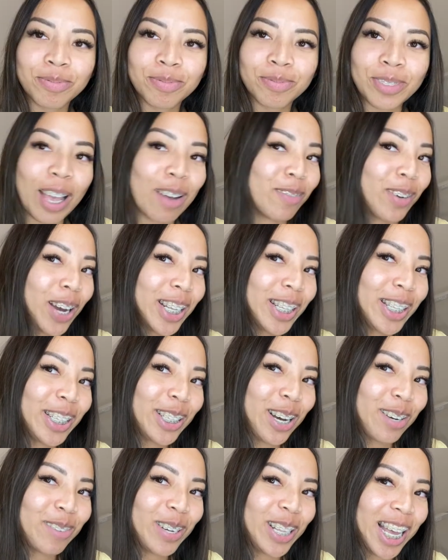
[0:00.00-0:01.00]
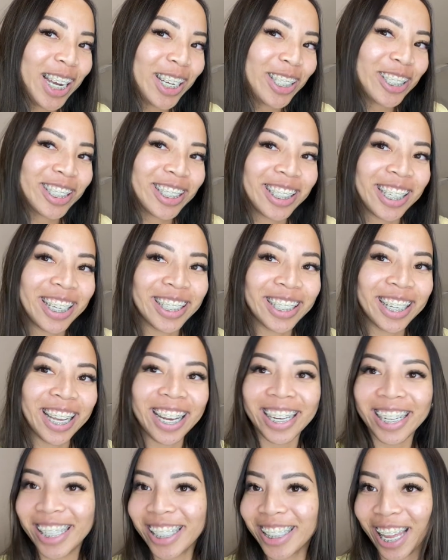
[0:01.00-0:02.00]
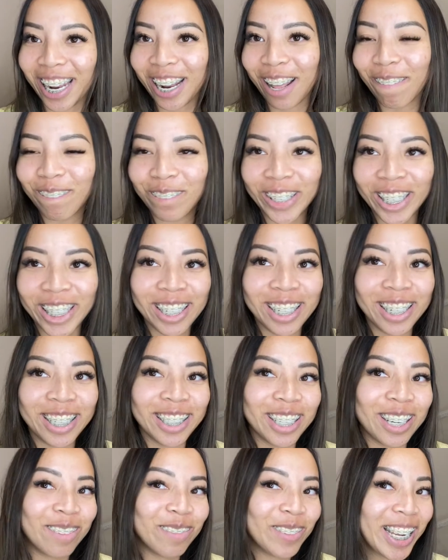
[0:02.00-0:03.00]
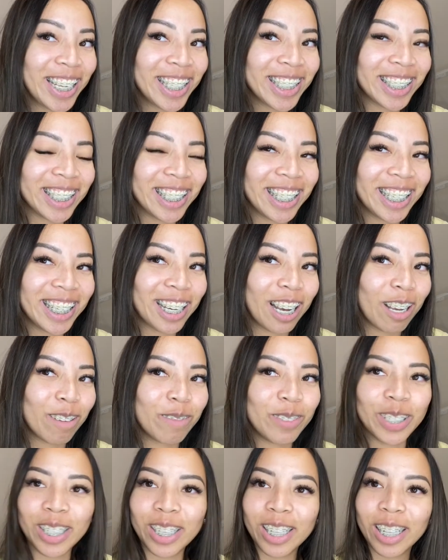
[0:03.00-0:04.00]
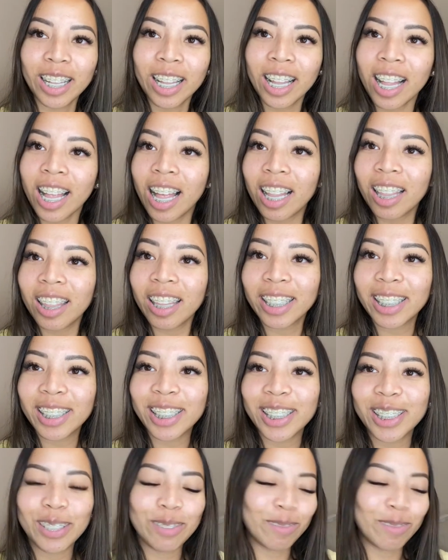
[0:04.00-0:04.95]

I finally got my lashes done, guys, and I feel amazing. I feel like a Disney